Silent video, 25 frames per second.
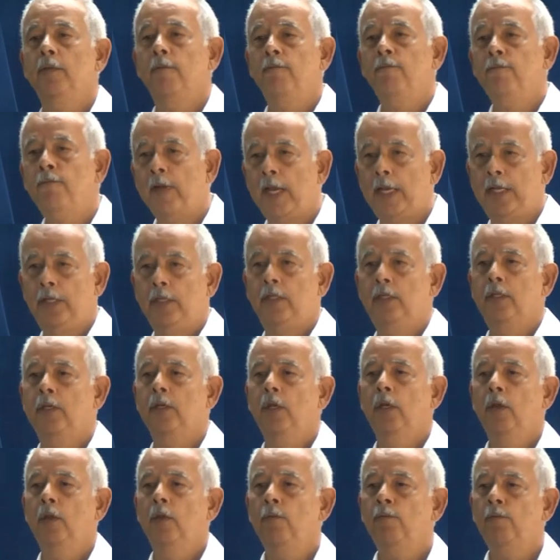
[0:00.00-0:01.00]
fight
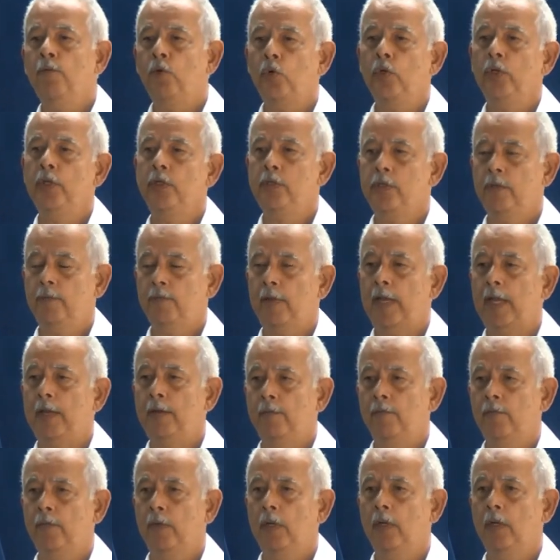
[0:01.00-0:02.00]
for the
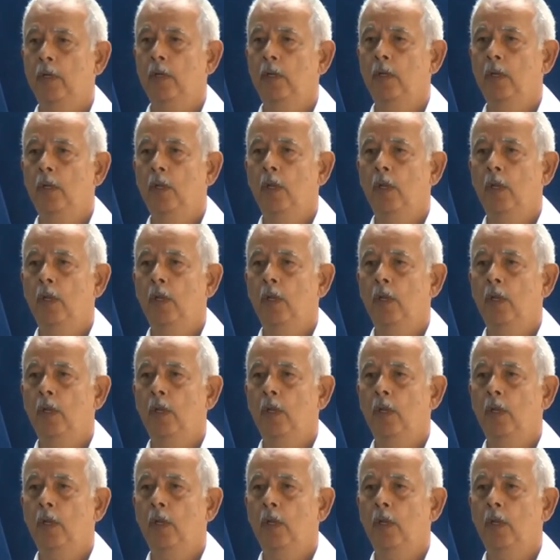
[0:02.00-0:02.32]
survival